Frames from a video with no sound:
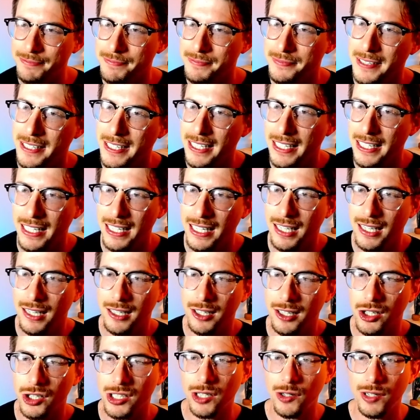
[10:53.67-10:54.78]
I'm
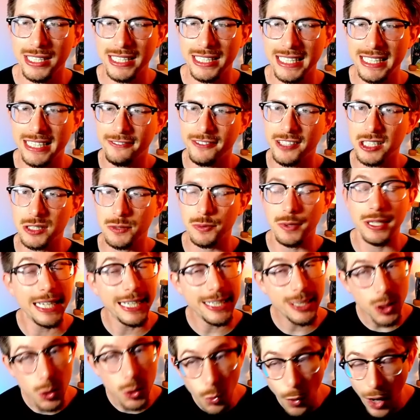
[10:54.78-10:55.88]
gonna go ahead and eat the first one. They
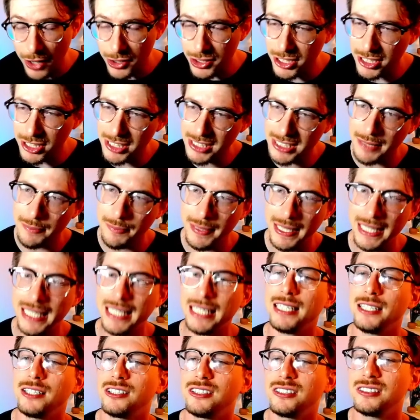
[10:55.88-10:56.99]
do Wild Charge immediately.
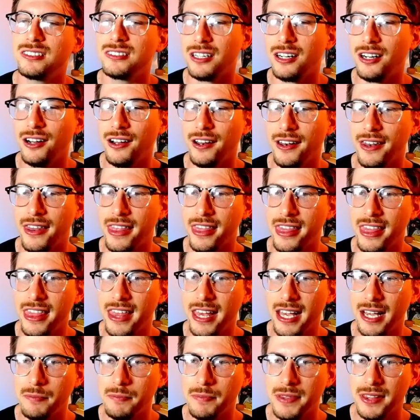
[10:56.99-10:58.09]
Good on
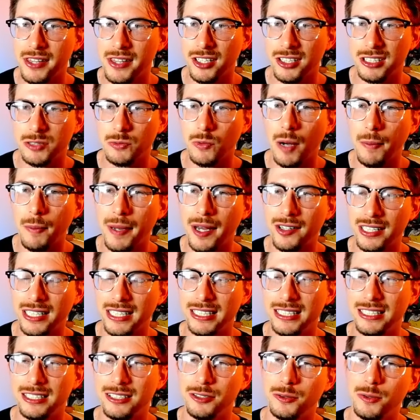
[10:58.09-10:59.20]
them. They swap out
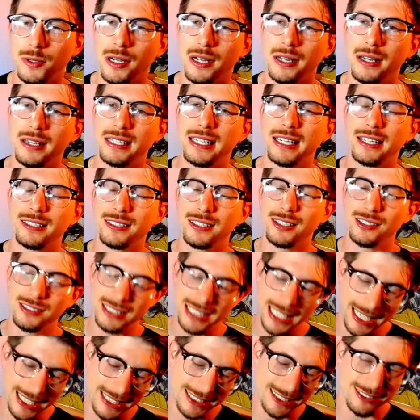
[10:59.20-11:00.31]
into Gyarados.
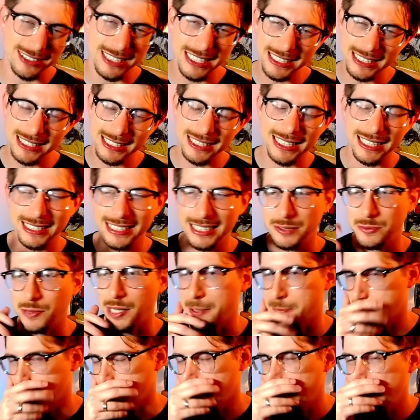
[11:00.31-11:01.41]
Yeah, so this is why.
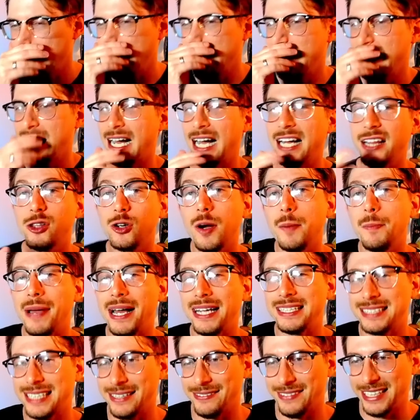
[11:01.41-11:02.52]
I threw a bad
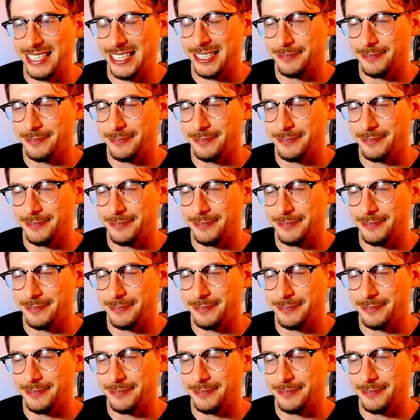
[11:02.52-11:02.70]
timing here.